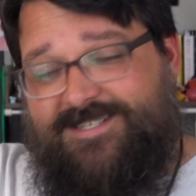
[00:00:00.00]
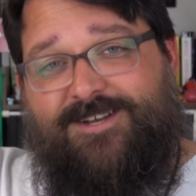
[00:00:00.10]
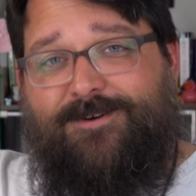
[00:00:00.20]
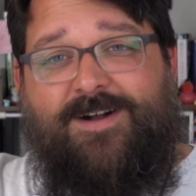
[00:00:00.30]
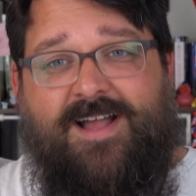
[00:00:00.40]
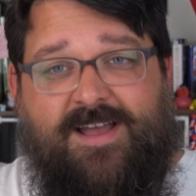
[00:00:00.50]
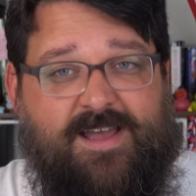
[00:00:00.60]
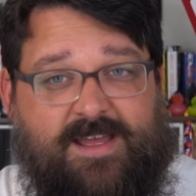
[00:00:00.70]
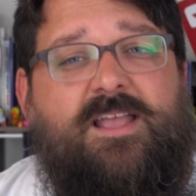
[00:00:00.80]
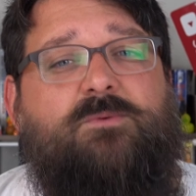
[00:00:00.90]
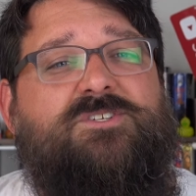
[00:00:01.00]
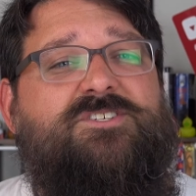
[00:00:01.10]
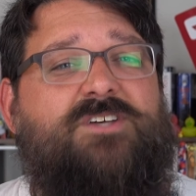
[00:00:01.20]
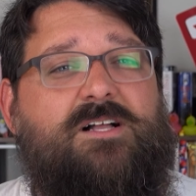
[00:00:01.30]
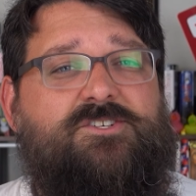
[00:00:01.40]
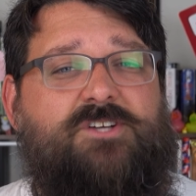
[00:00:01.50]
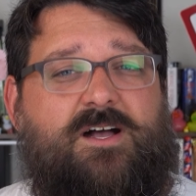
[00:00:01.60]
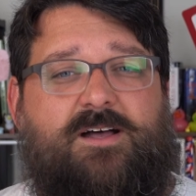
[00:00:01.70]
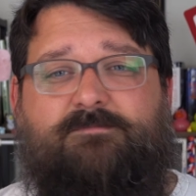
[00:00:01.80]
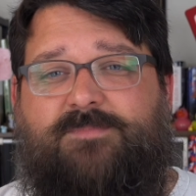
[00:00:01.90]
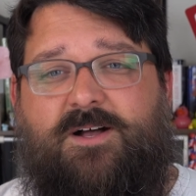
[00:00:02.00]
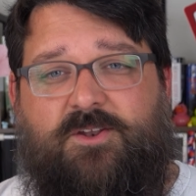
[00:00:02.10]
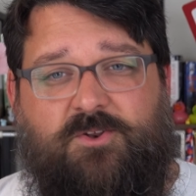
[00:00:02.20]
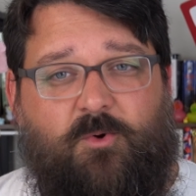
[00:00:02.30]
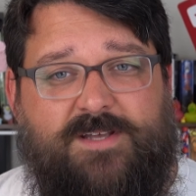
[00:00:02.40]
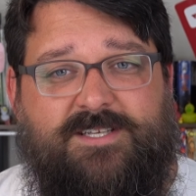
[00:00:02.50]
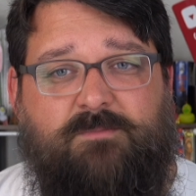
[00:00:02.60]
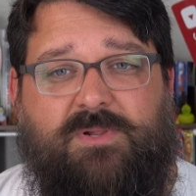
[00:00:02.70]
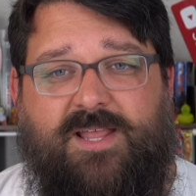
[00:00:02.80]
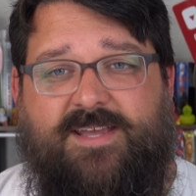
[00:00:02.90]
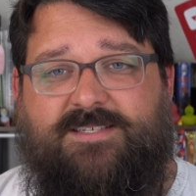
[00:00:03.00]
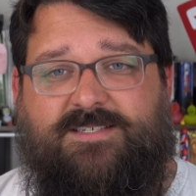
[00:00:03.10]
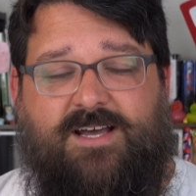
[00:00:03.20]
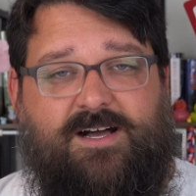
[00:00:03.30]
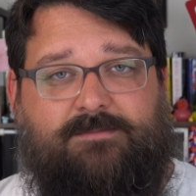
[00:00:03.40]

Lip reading: So it was such a noisy place.